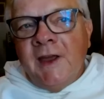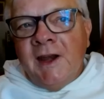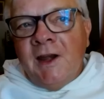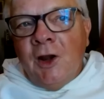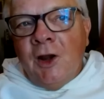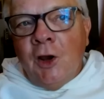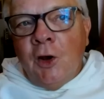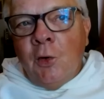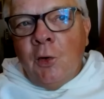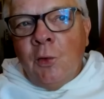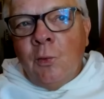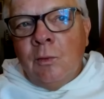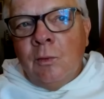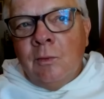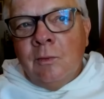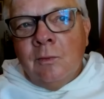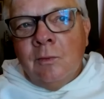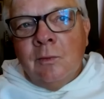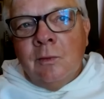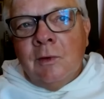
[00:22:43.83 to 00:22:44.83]
they know
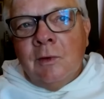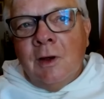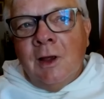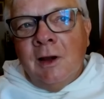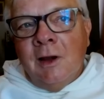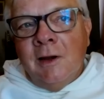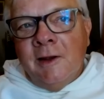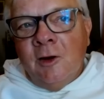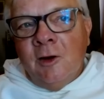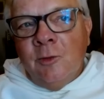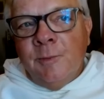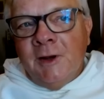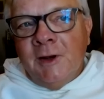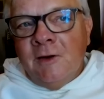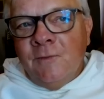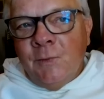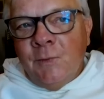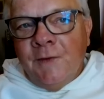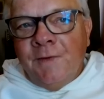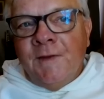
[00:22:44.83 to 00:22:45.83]
a little
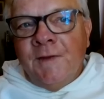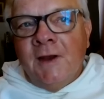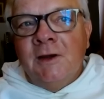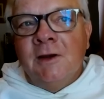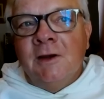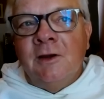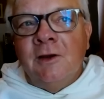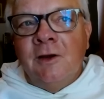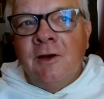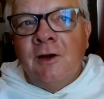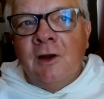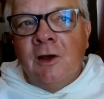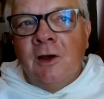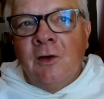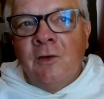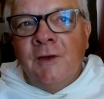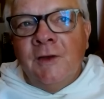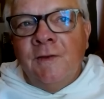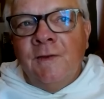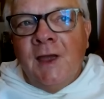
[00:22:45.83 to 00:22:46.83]
bit of what they didn't
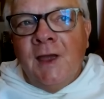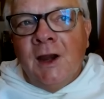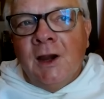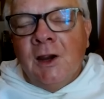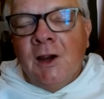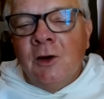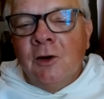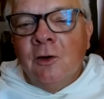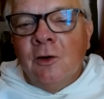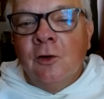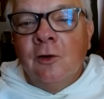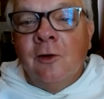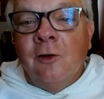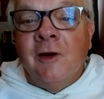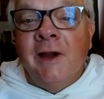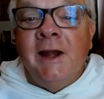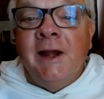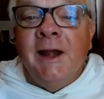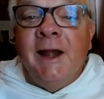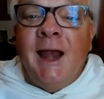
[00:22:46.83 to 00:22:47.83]
know, then that can
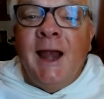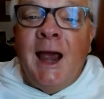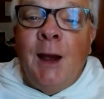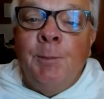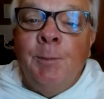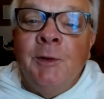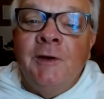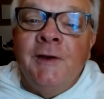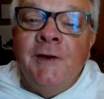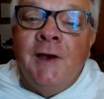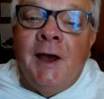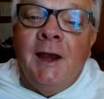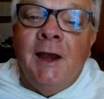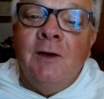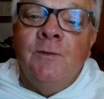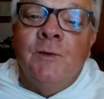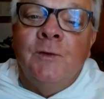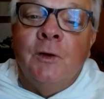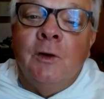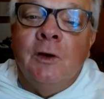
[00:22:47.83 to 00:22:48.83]
create an
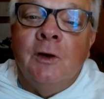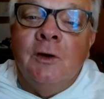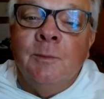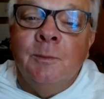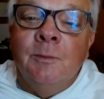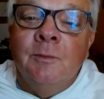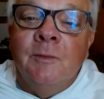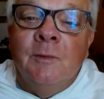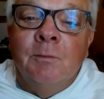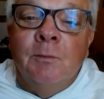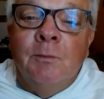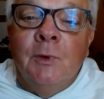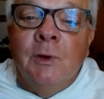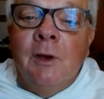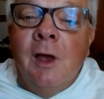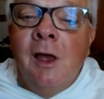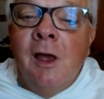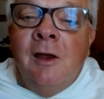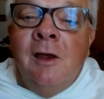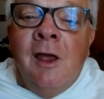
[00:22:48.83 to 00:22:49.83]
appetite for
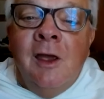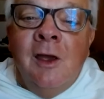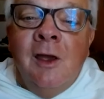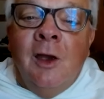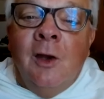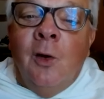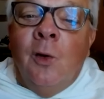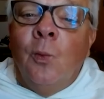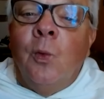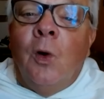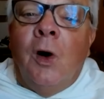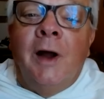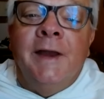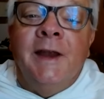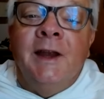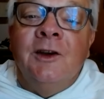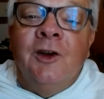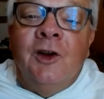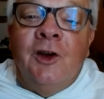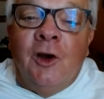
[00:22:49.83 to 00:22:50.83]

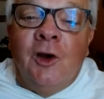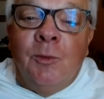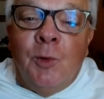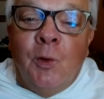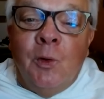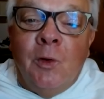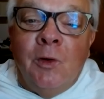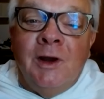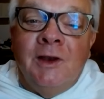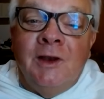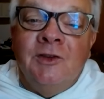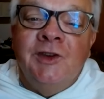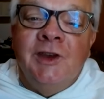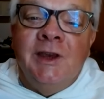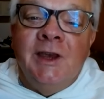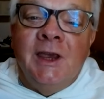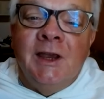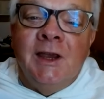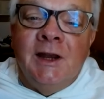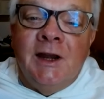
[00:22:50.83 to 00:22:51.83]
wanting to know more and
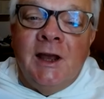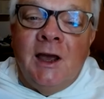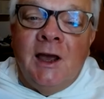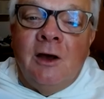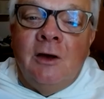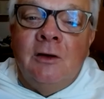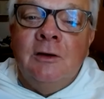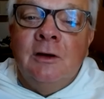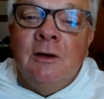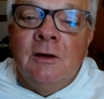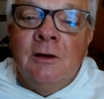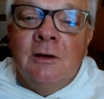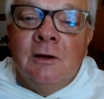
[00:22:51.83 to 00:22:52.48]
seeking it out.